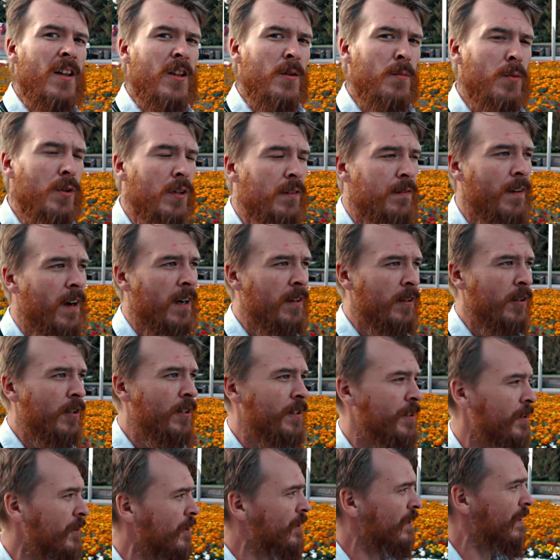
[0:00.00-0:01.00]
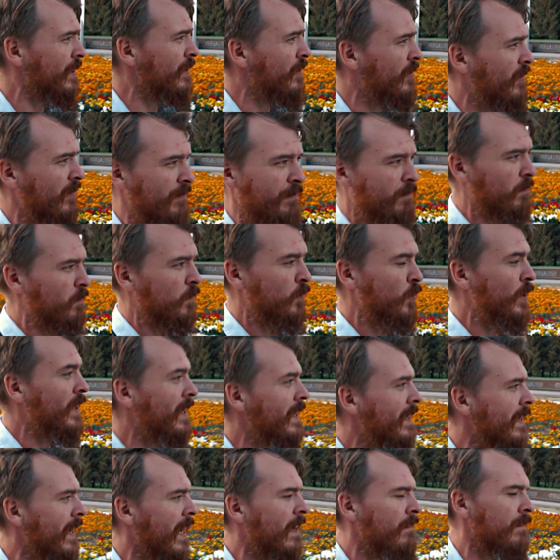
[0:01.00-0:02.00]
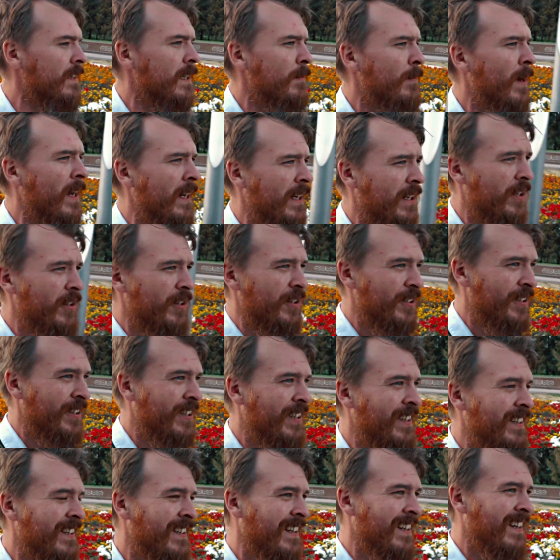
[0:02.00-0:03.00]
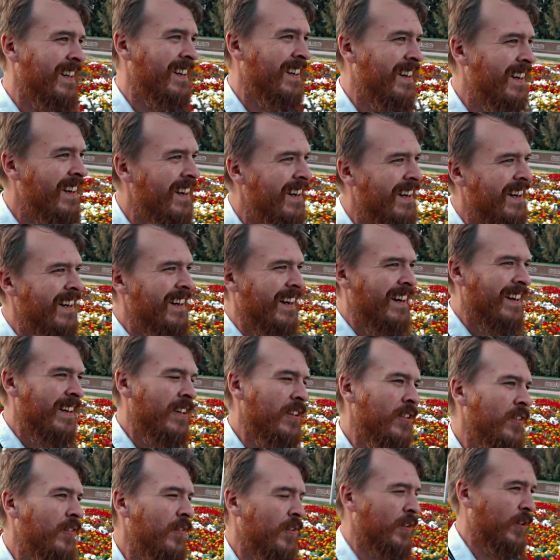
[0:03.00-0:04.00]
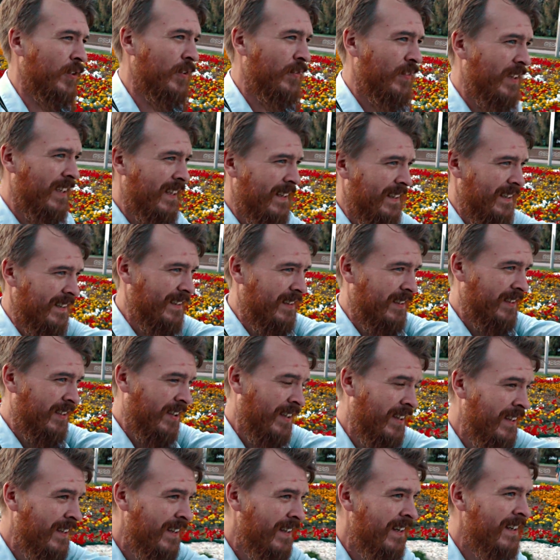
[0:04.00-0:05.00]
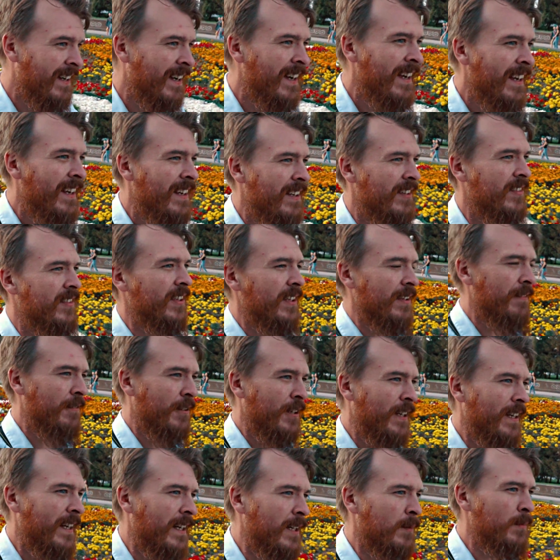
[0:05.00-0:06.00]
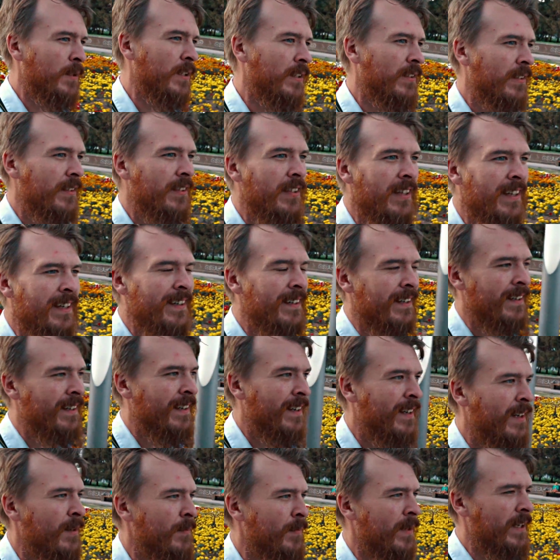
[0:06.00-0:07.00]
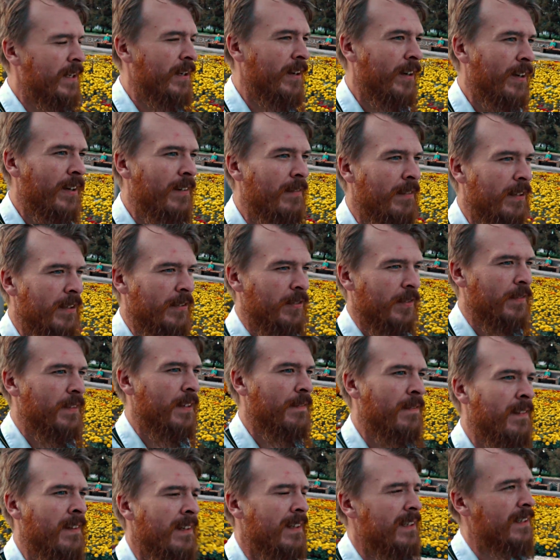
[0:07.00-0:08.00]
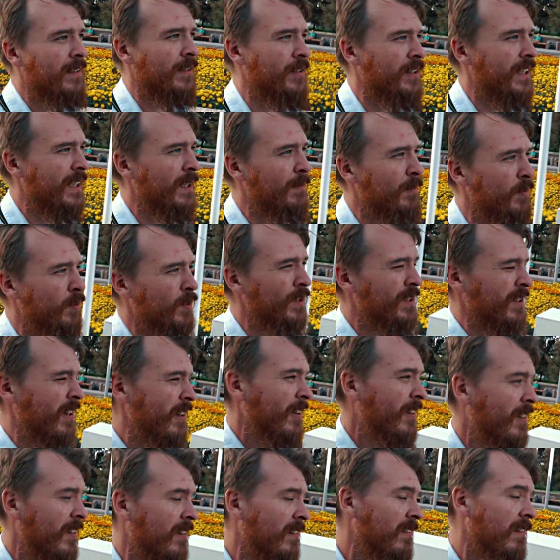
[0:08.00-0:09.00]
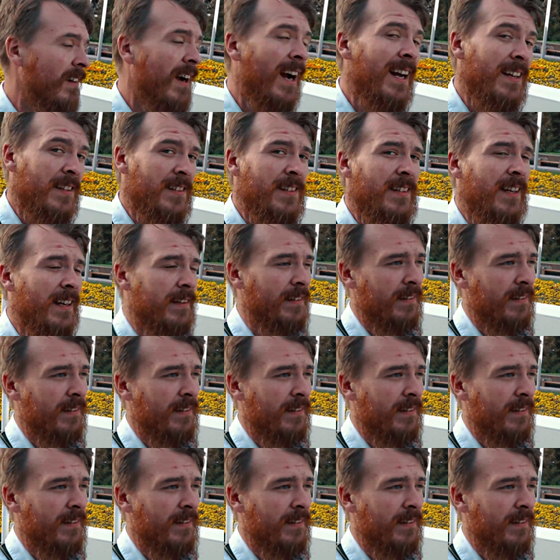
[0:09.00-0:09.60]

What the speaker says: The Boulevard Varnerskaya is really heavily manicured, and it's full of these silvery animals made out of lots of different little shapes, which are actually, I